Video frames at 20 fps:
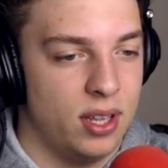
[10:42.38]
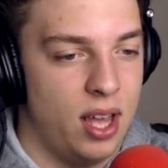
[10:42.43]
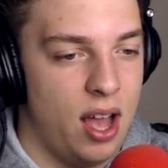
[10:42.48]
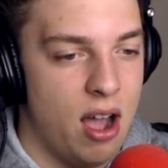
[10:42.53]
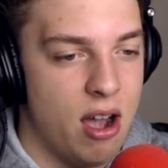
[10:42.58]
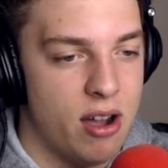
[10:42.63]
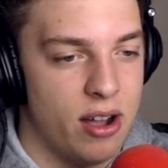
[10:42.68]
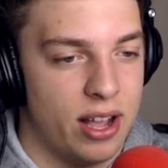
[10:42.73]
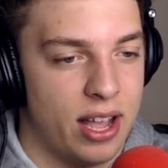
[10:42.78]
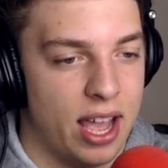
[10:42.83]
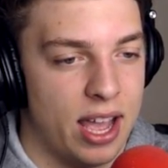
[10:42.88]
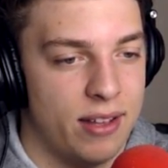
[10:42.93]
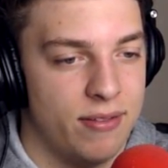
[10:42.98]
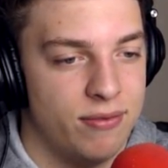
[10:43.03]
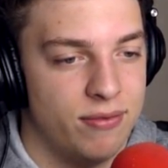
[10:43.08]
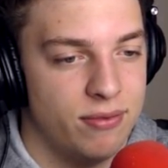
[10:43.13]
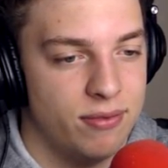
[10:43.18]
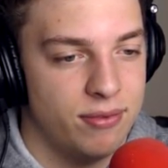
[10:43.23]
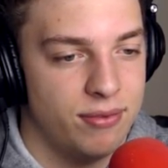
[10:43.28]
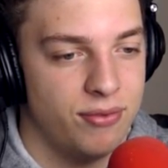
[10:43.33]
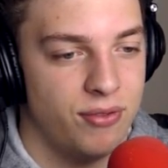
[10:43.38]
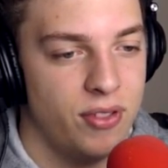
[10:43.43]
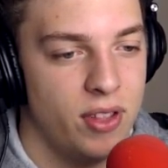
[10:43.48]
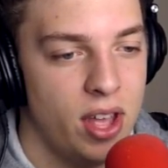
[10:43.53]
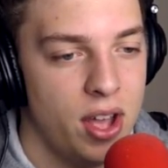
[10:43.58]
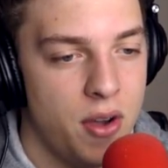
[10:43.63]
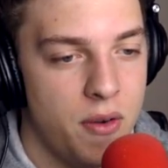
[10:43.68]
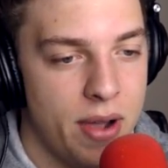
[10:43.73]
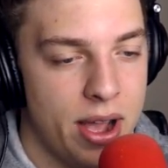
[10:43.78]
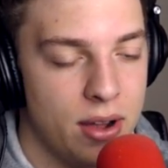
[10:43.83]
Oh, okay.
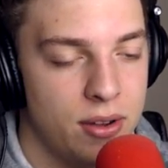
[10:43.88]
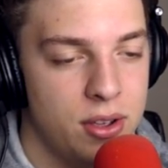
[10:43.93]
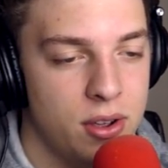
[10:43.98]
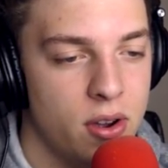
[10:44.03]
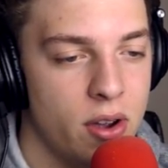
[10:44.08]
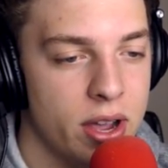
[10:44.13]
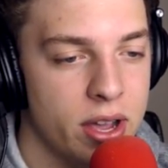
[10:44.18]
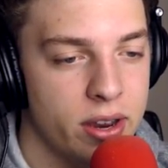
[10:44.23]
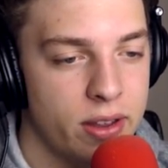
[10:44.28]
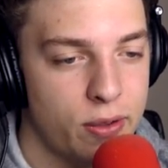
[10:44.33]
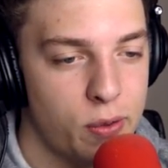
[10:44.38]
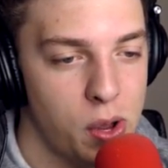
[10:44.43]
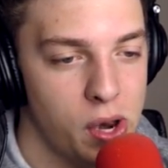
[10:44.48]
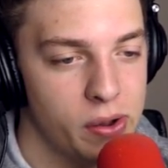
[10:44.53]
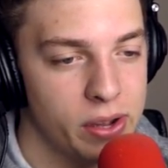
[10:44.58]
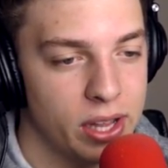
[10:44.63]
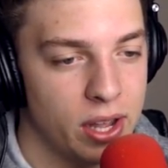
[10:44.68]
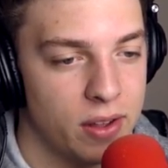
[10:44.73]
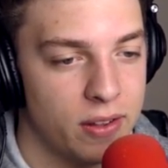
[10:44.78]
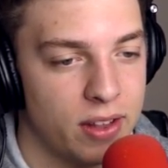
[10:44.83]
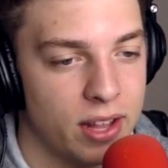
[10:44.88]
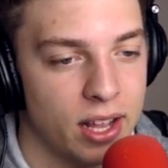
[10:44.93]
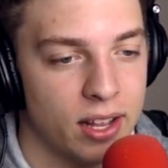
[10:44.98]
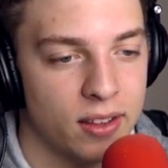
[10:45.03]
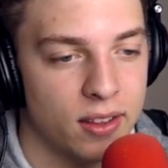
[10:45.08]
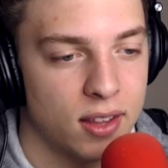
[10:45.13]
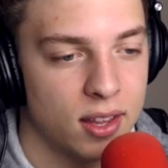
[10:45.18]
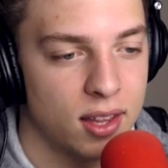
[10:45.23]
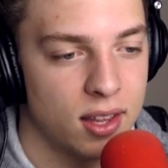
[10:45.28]
Oh, wow. You're quite good at swallowing those things.